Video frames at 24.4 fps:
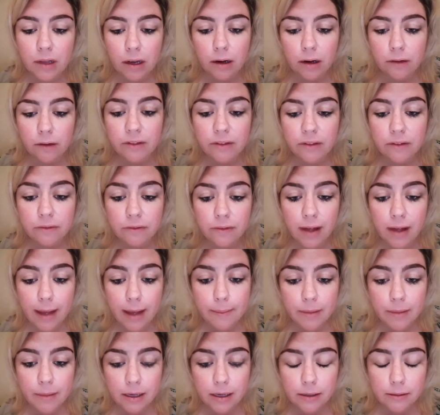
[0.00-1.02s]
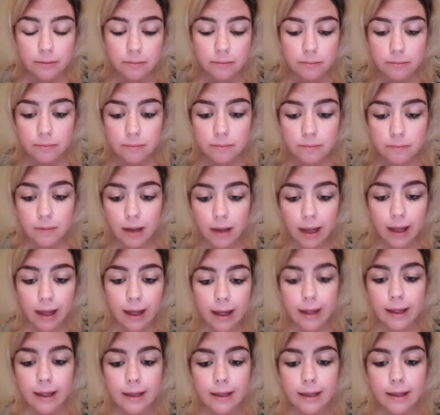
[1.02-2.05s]
of the feminine,
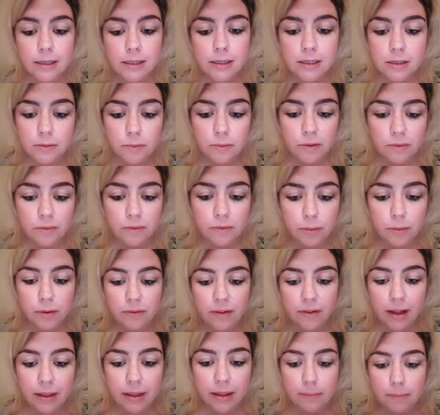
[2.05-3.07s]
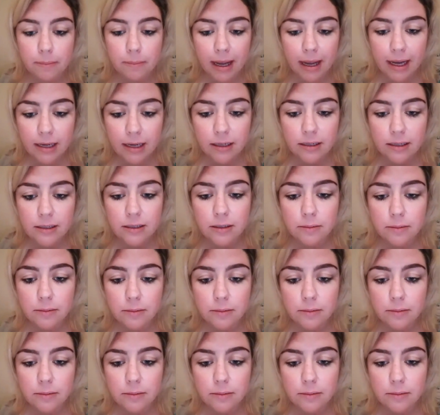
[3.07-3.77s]
and we would have had the maiden,